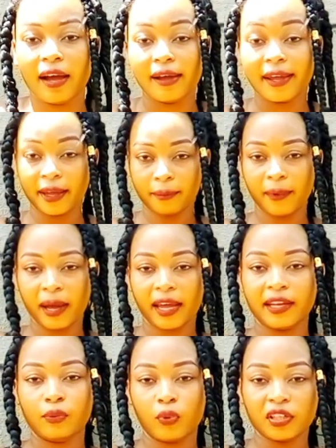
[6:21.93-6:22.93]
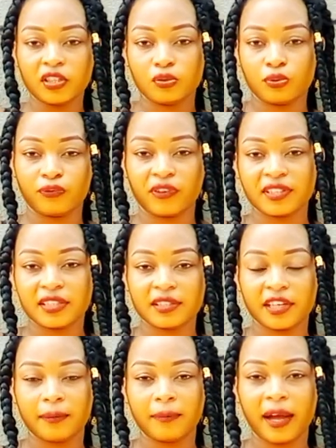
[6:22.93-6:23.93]
him I wanted to visit
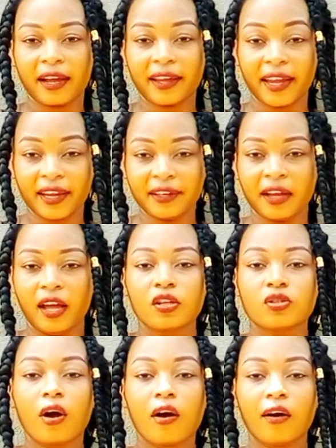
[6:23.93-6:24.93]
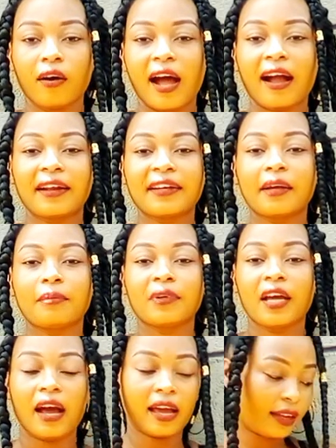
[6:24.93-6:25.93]
him again. So
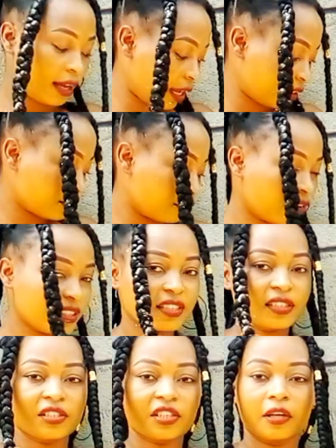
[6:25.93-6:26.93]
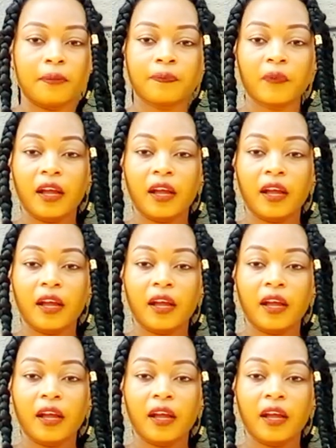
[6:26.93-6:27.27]
akaniambia, I can't visit him.